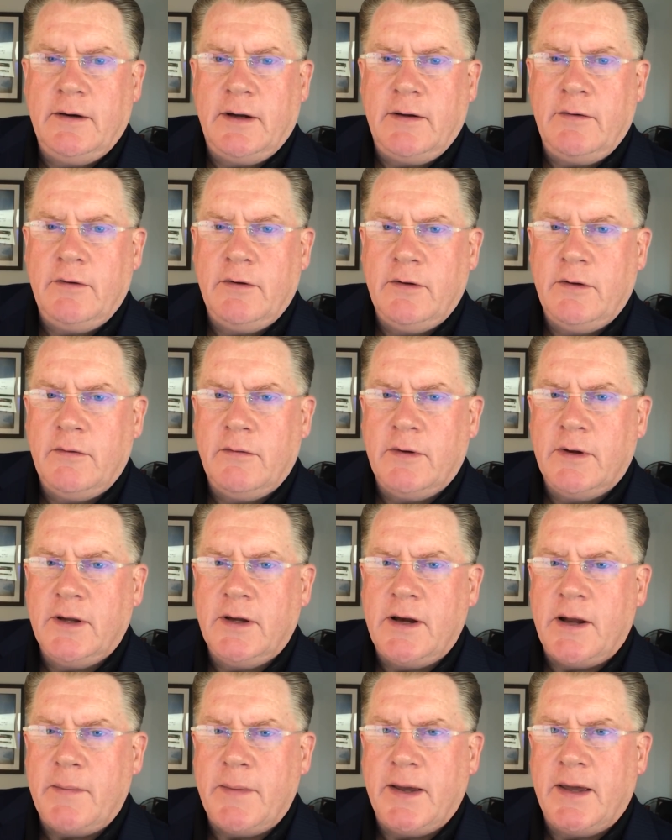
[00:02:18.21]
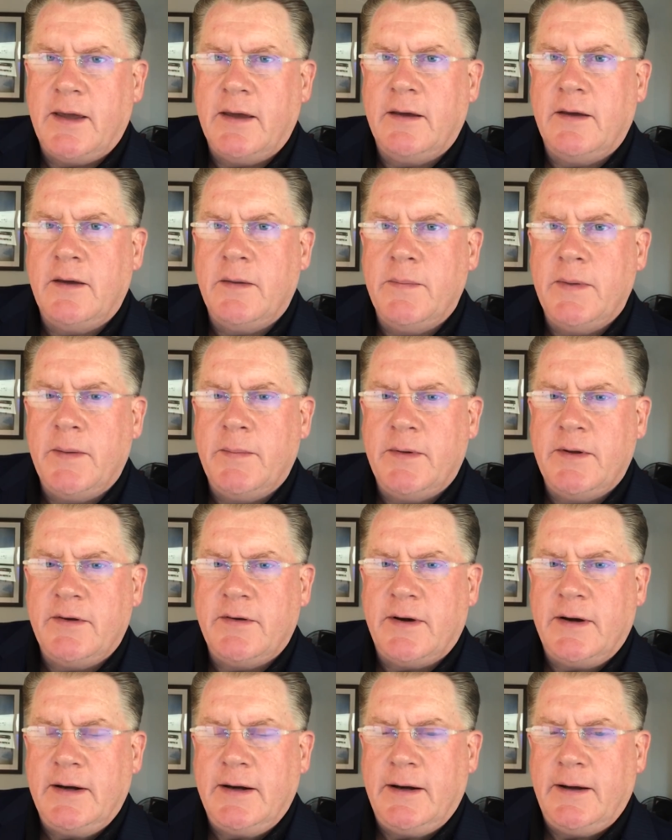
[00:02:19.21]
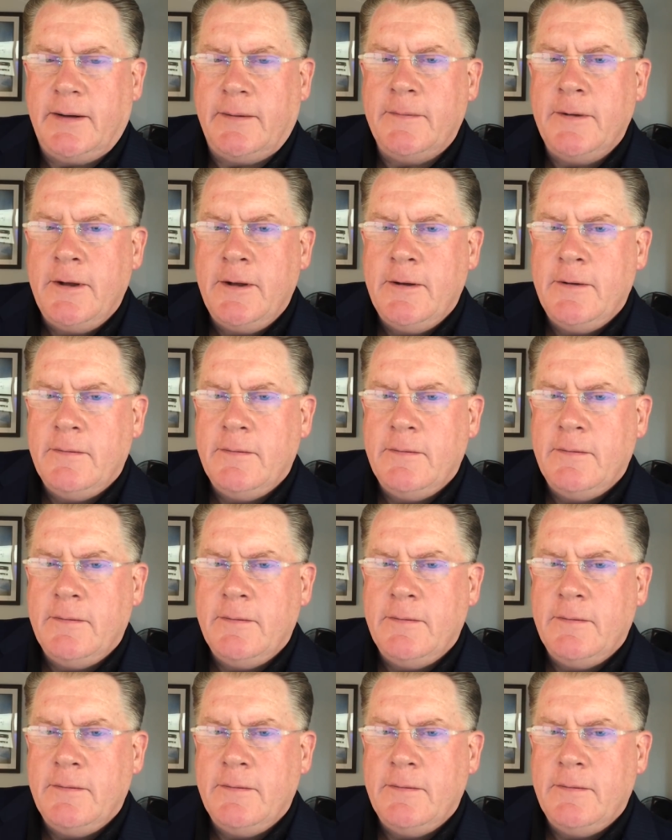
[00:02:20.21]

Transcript: they're really not making commitments right now.